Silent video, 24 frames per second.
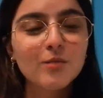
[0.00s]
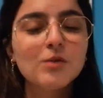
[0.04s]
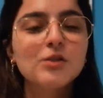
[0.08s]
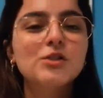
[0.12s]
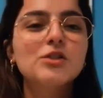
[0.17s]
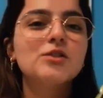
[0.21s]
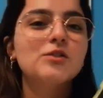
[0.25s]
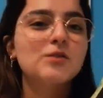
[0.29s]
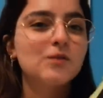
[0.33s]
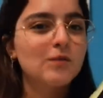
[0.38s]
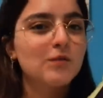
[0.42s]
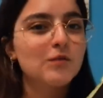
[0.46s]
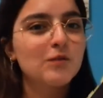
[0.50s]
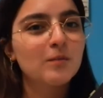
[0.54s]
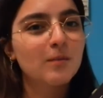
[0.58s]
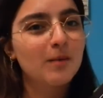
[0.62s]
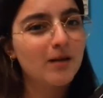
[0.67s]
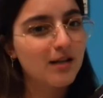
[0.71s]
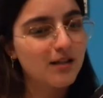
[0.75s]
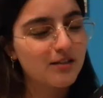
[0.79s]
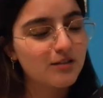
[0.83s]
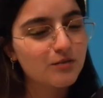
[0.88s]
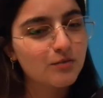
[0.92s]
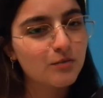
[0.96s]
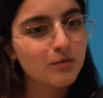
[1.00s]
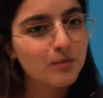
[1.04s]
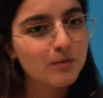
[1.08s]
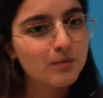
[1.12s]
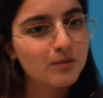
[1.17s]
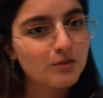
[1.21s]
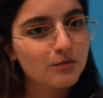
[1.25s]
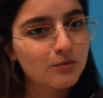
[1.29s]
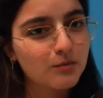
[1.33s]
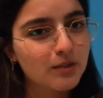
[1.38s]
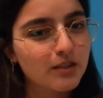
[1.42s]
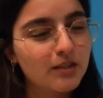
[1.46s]
which is also my last
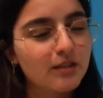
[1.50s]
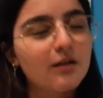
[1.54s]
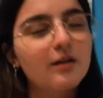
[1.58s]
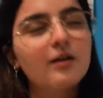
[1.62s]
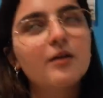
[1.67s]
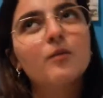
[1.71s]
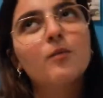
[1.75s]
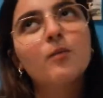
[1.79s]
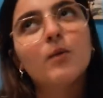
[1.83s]
romance read.